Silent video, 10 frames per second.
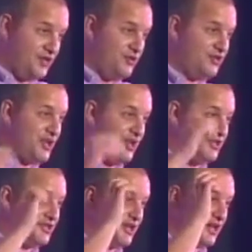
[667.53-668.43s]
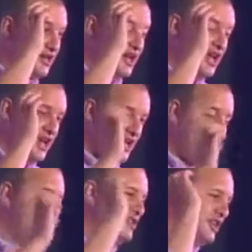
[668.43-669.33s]
huge answer,
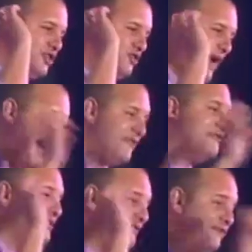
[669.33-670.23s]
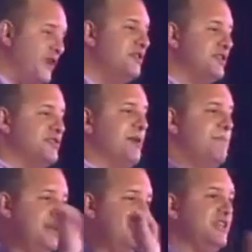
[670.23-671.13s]
is that you have to focus
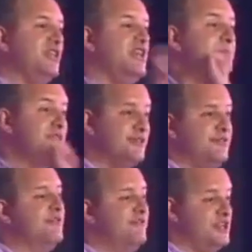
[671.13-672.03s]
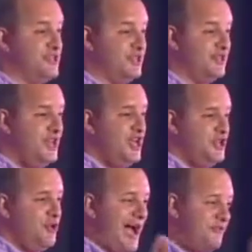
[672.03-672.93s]
on being the keepers of the vision.
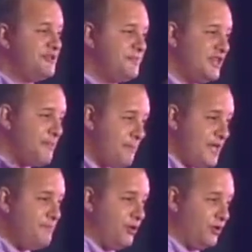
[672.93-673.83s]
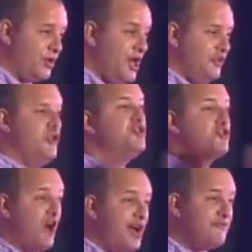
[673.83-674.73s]
You have to be the people that
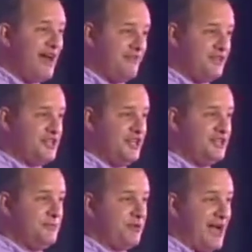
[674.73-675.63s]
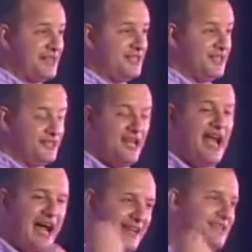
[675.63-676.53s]
drive that vision into practice.
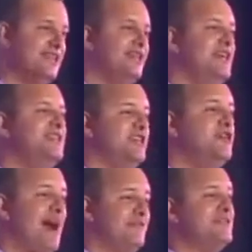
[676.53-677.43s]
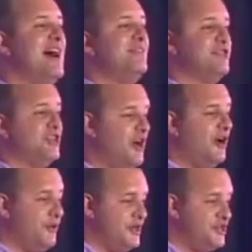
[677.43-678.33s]
And as the leader, you have to have the
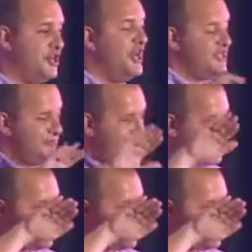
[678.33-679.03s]
courage to make